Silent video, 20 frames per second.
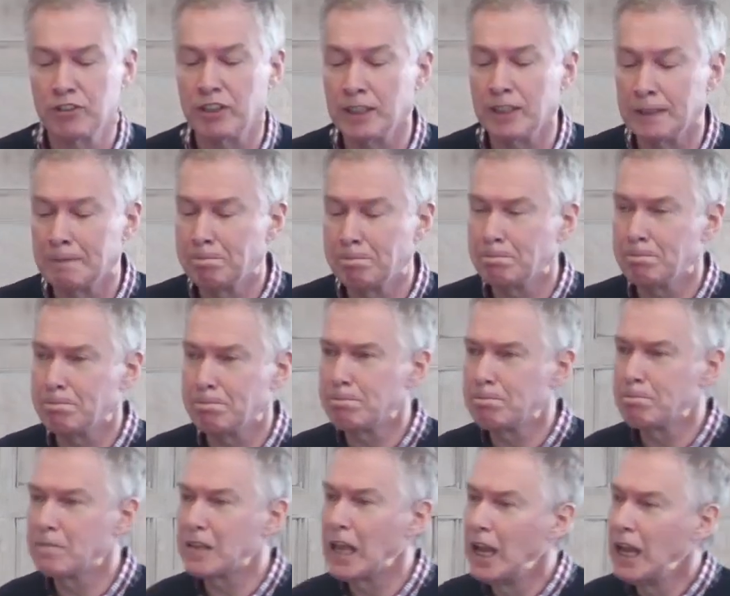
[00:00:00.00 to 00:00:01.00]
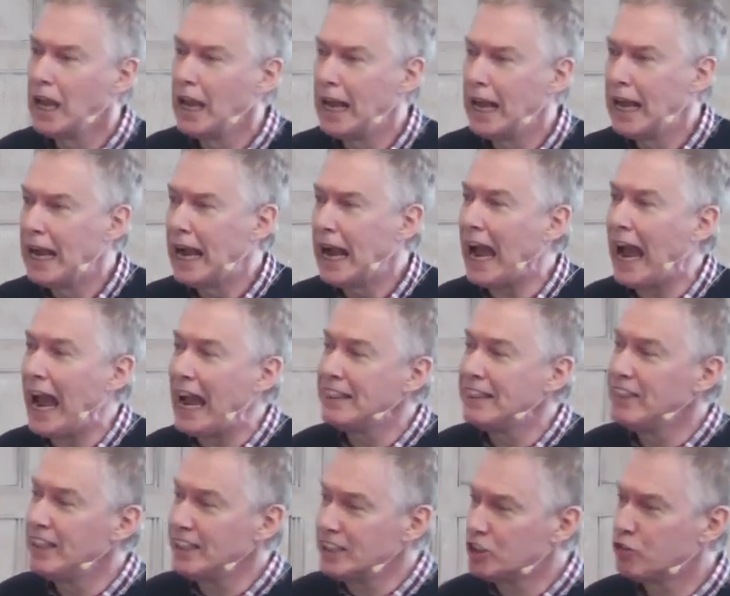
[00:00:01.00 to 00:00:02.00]
free.
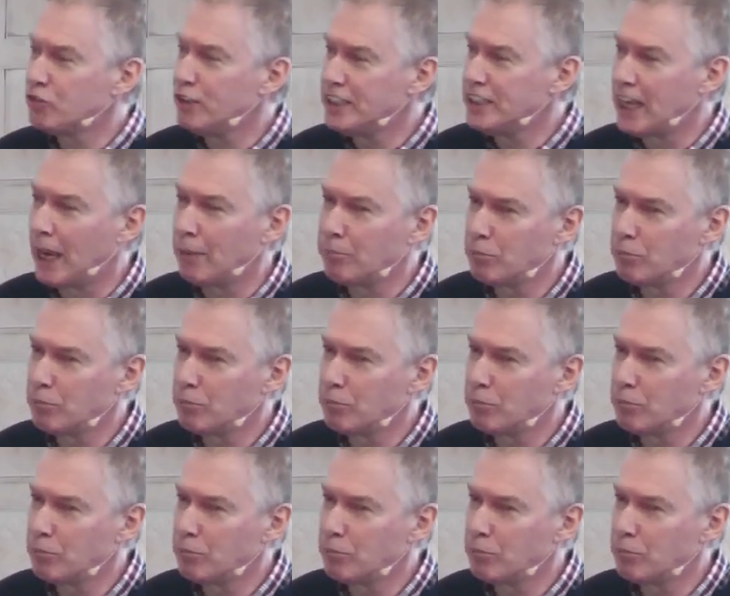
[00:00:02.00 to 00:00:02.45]
And this